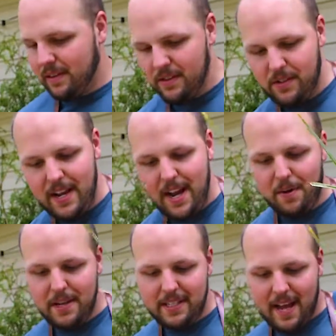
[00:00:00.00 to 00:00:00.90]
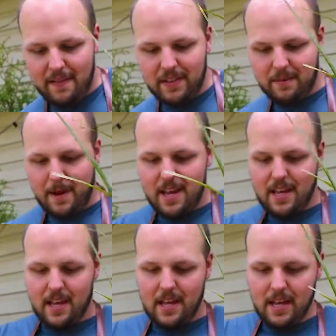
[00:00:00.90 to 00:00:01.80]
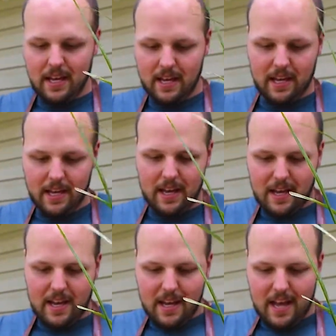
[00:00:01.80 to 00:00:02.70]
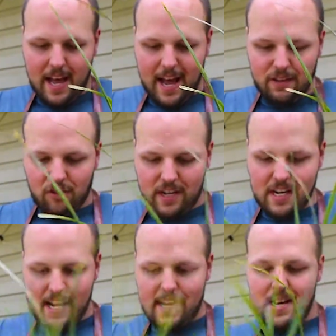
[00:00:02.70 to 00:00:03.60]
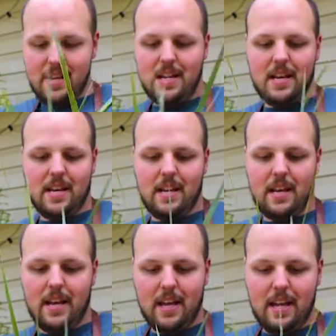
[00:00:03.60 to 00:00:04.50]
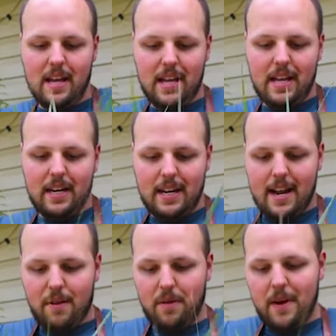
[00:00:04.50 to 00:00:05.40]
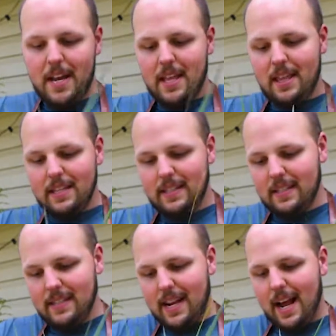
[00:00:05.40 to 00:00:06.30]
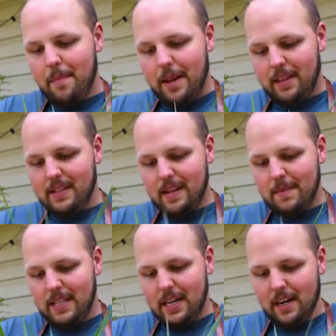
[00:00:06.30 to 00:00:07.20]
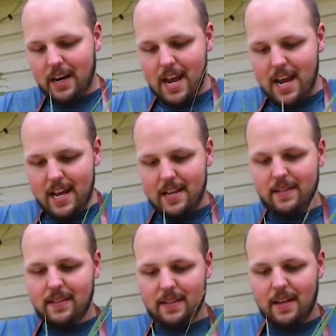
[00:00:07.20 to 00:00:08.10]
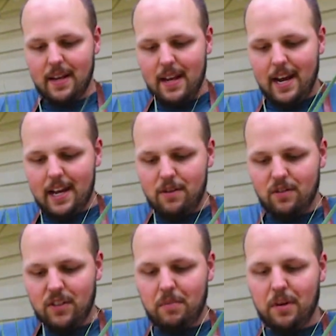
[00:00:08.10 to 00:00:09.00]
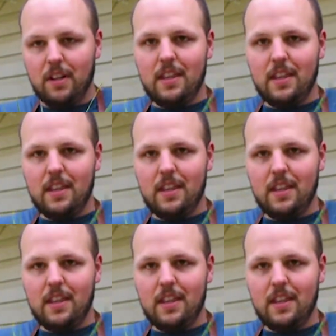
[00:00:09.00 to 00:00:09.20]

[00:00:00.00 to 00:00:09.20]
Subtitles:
So I always have a spike, as she did. Now the way that this is set up at the cemetery is I usually put